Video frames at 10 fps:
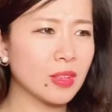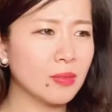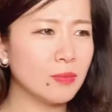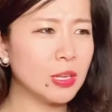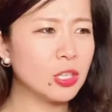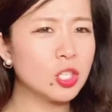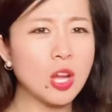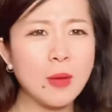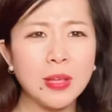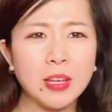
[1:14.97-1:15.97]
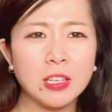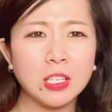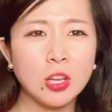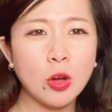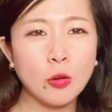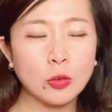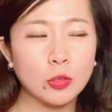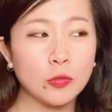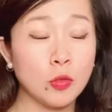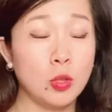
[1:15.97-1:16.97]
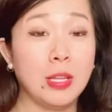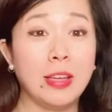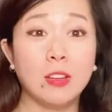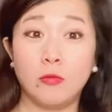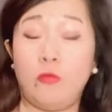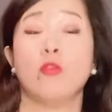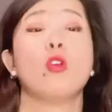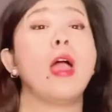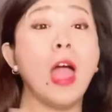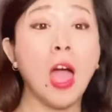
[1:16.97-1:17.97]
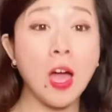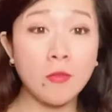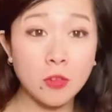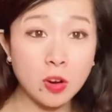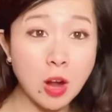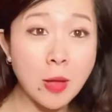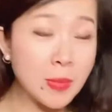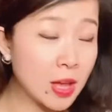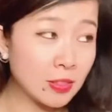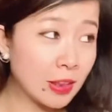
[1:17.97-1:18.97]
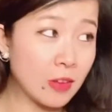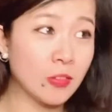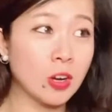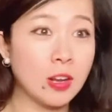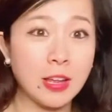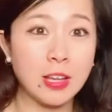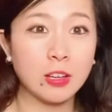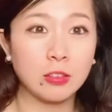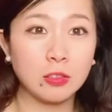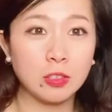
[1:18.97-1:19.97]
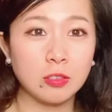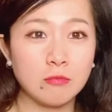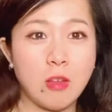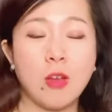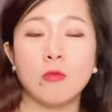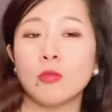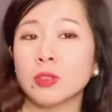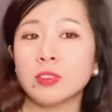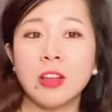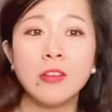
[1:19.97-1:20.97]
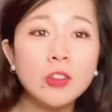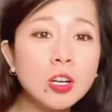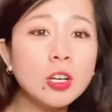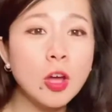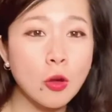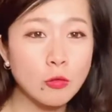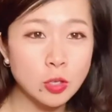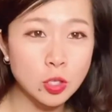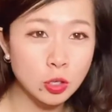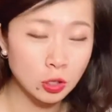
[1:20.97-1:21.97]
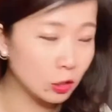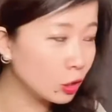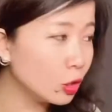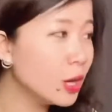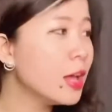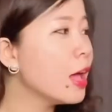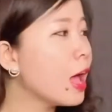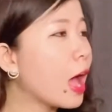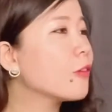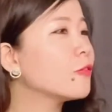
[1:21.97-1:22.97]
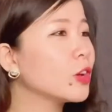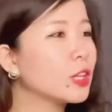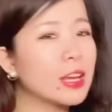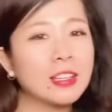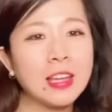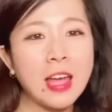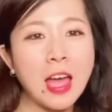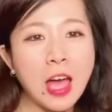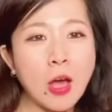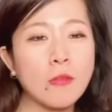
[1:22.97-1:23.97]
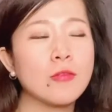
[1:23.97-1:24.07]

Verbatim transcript: been shopping at Coach for like forever. I mean, I never like, I was never a Coach girl. I feel like they have